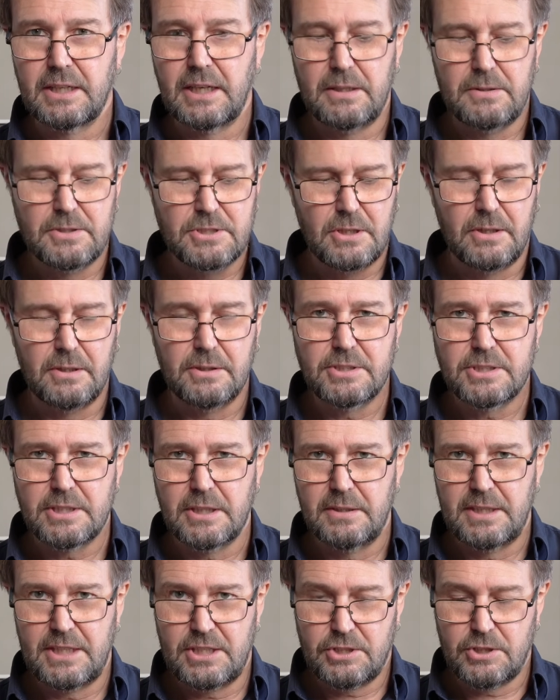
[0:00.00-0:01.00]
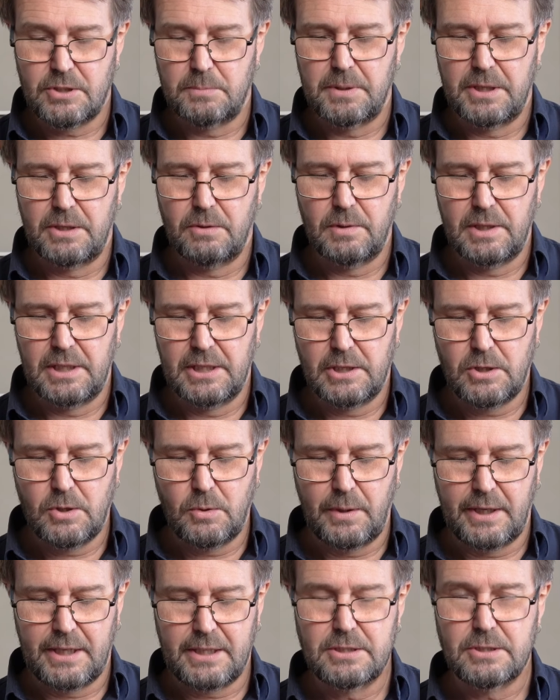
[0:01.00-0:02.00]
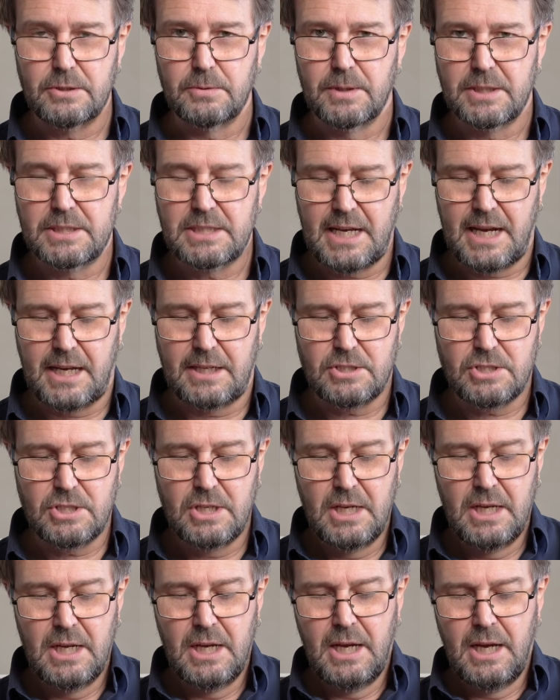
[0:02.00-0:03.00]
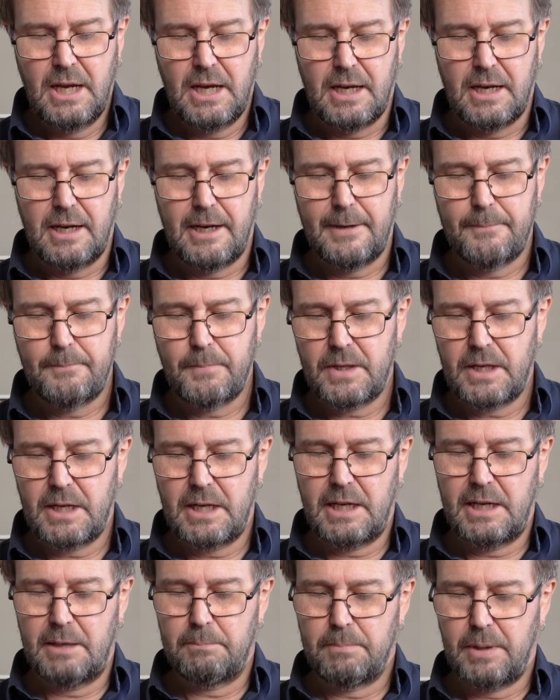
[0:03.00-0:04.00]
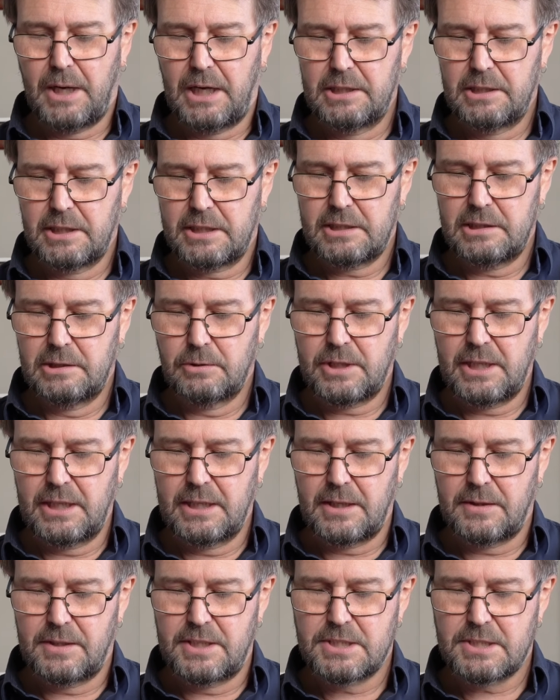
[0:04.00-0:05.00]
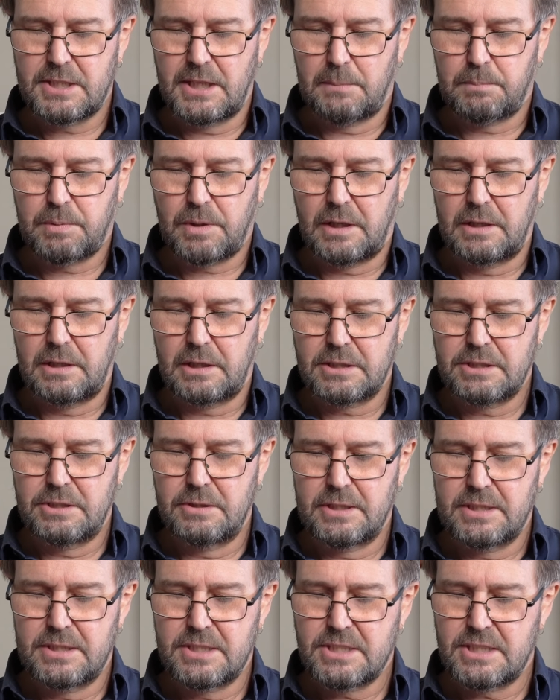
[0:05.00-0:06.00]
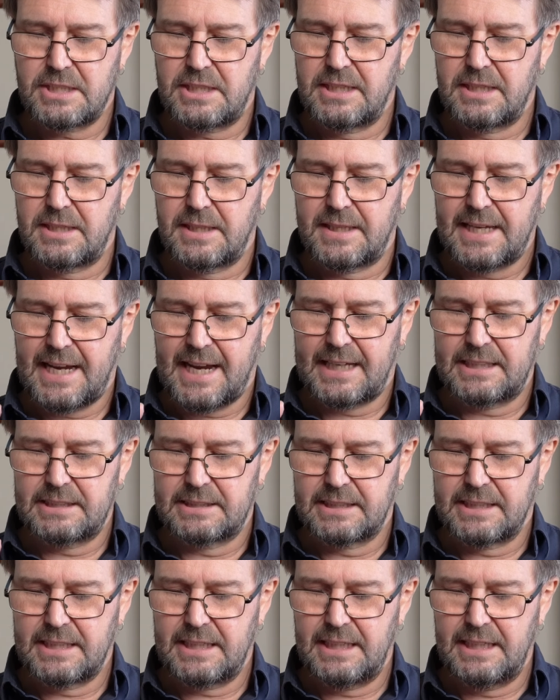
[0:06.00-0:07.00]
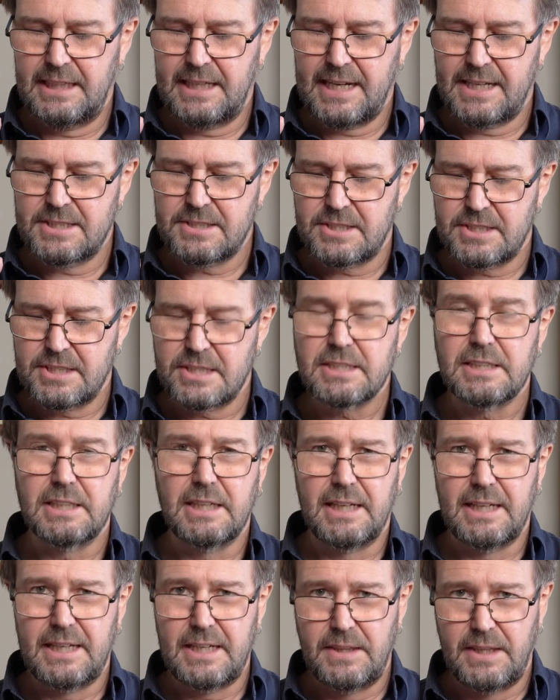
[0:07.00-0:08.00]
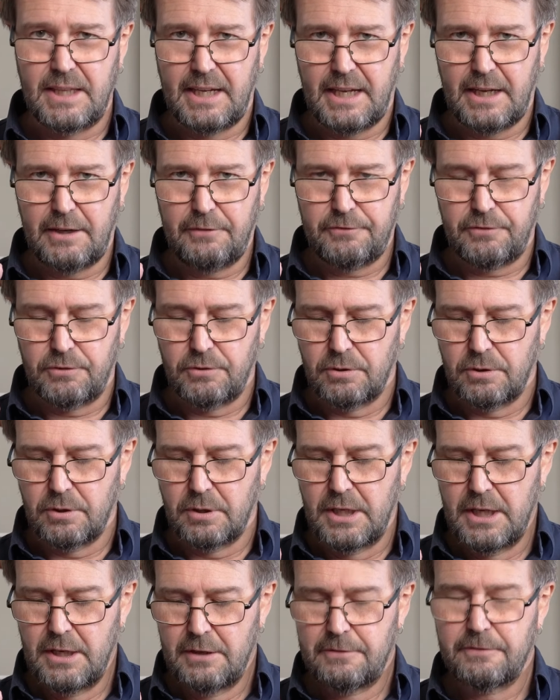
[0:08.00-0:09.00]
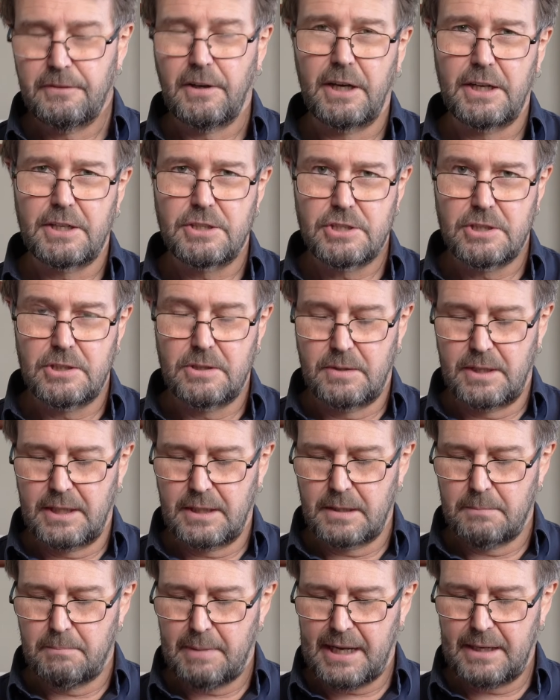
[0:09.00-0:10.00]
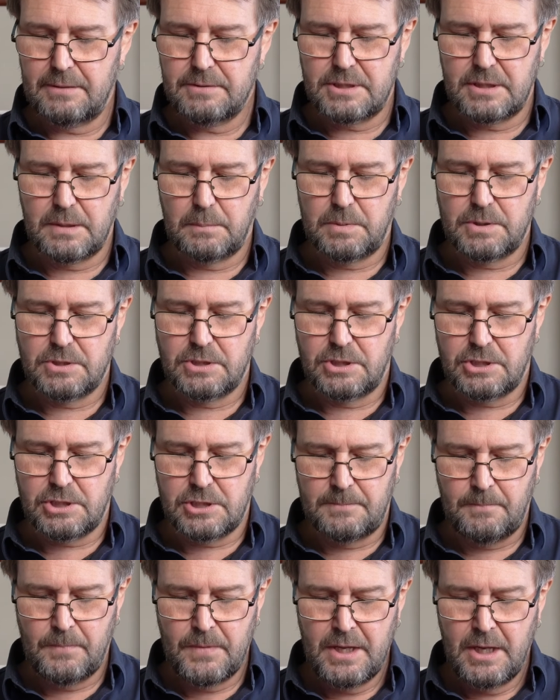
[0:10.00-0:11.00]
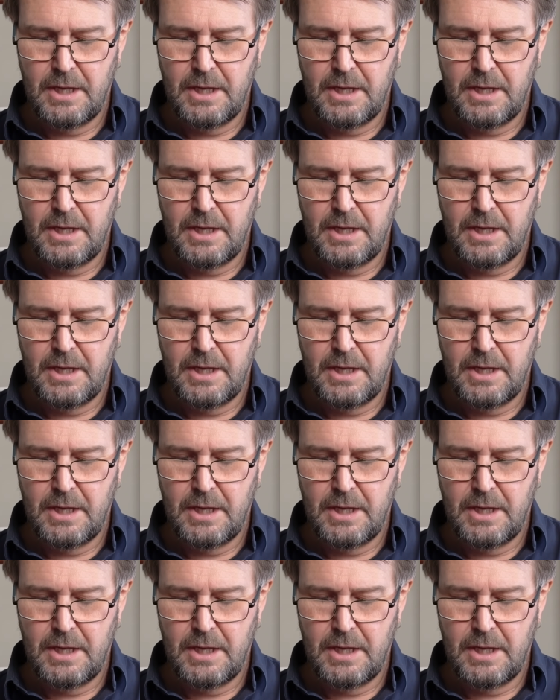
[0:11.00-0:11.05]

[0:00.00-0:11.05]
goes on, so that should be really quick to attach. By looking at this product, you can see that the Allen key has a slide there for fine-tuning the mounting position.